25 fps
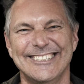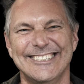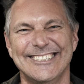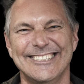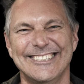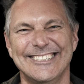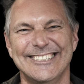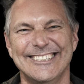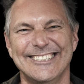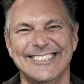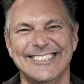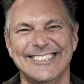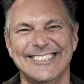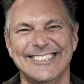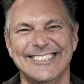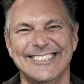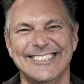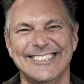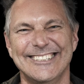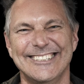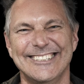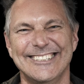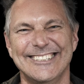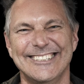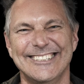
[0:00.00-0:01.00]

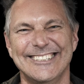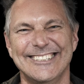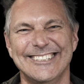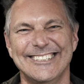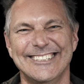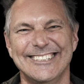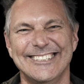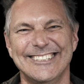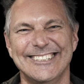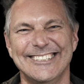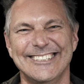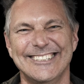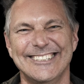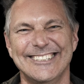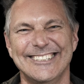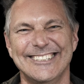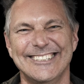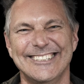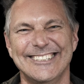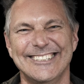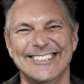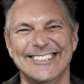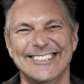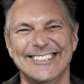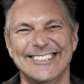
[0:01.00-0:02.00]

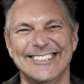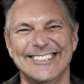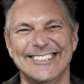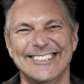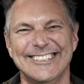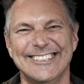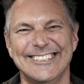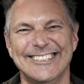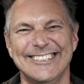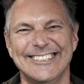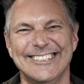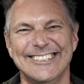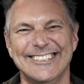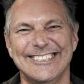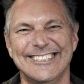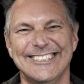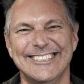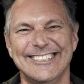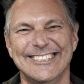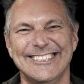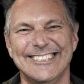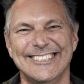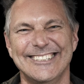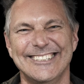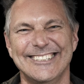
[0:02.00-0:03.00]

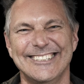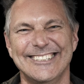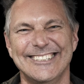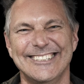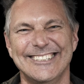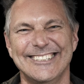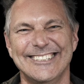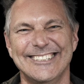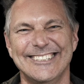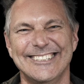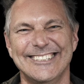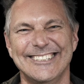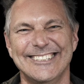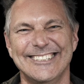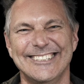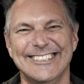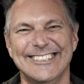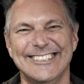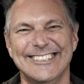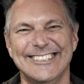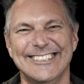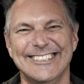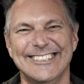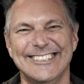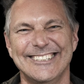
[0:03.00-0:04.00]

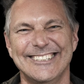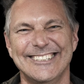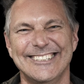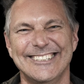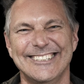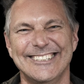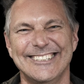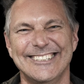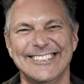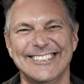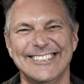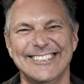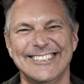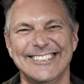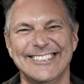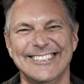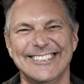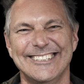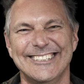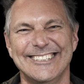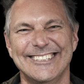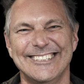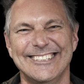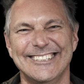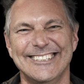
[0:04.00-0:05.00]

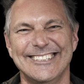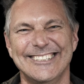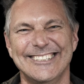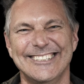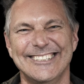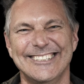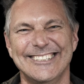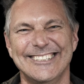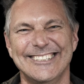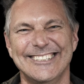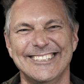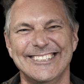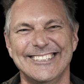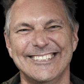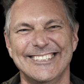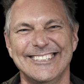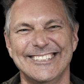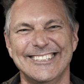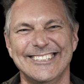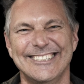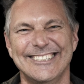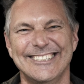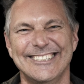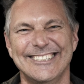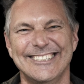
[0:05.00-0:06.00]

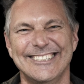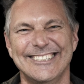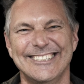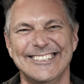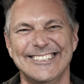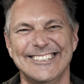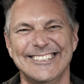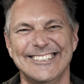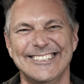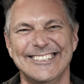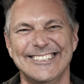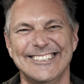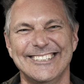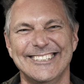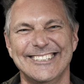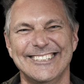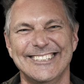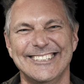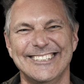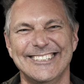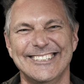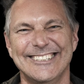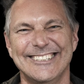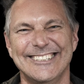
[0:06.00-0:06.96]
The face doesn't move, so there is nothing to read.